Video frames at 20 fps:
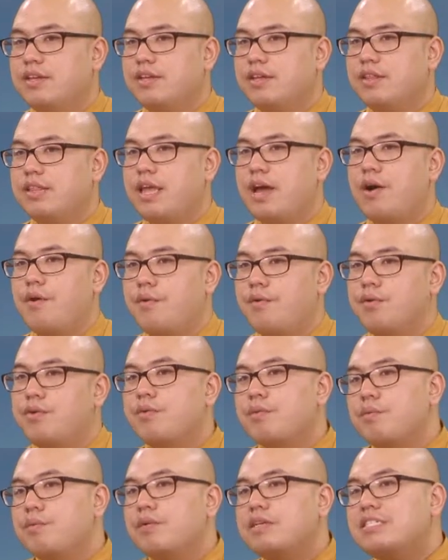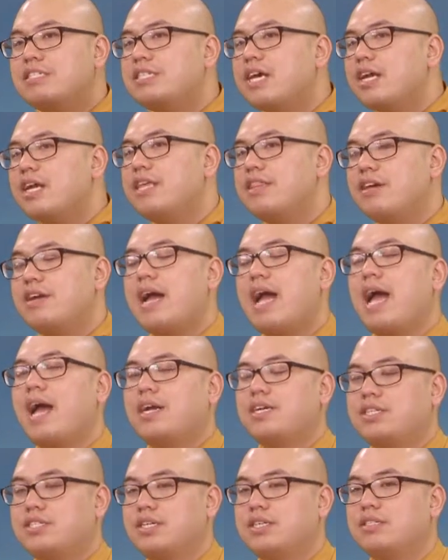Now, study their
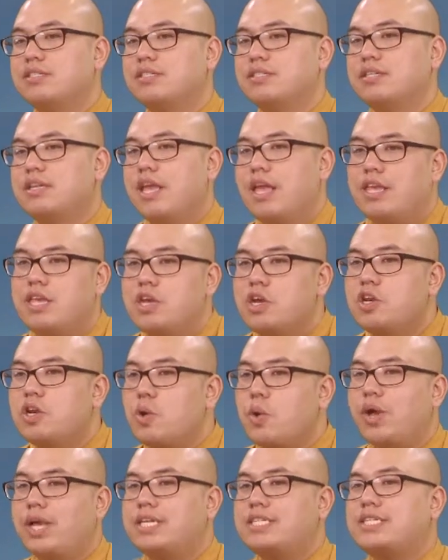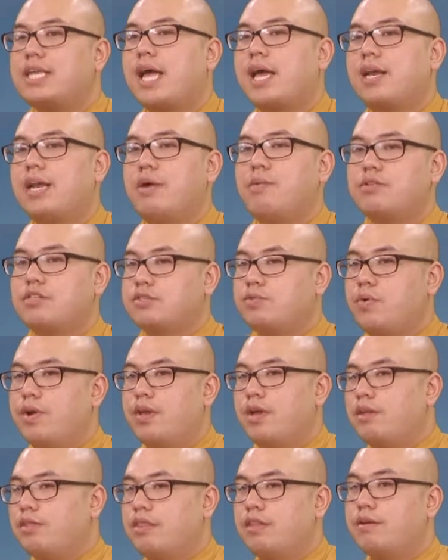actions, and you know exactly what's
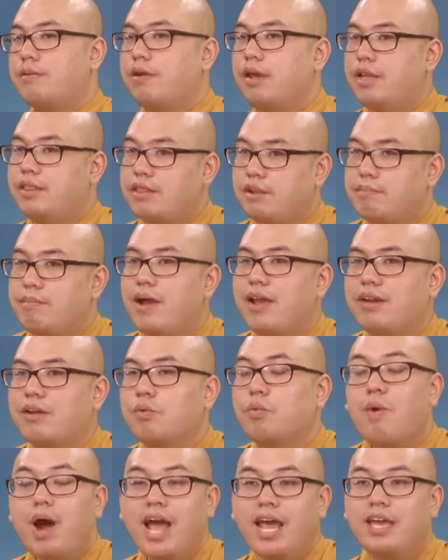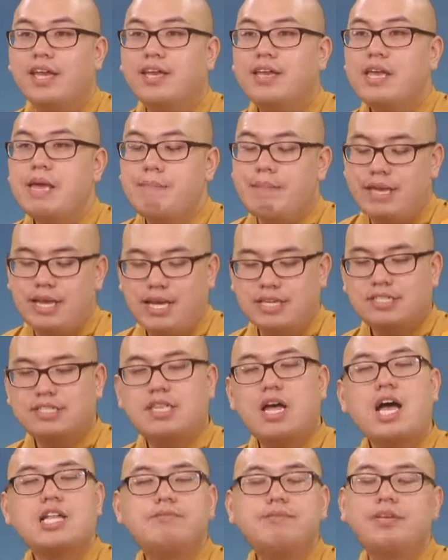going on in their mind. Why? Because
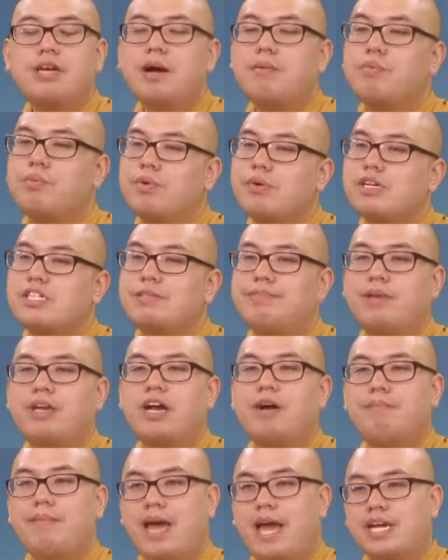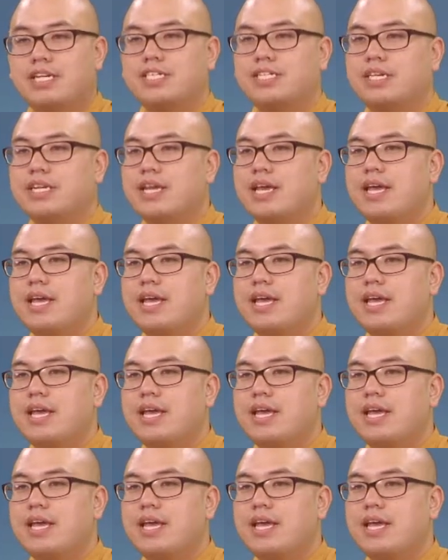thoughts become words, become action.